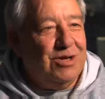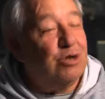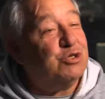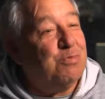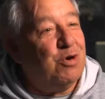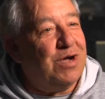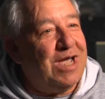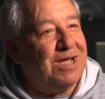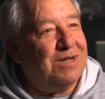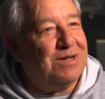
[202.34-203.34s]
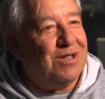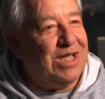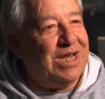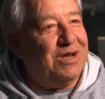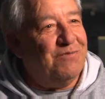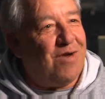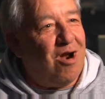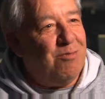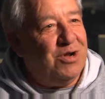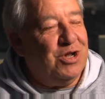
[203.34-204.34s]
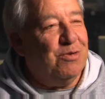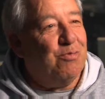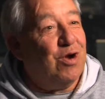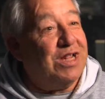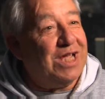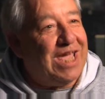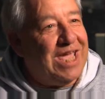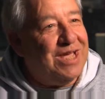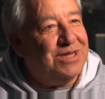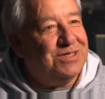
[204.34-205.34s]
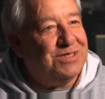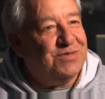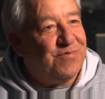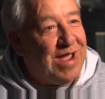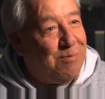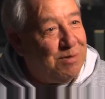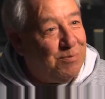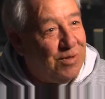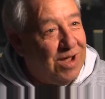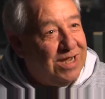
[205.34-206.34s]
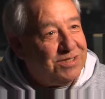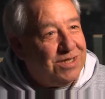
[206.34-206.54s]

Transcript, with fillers: no smoking, clean environment. You can bring the kids. It's a family place.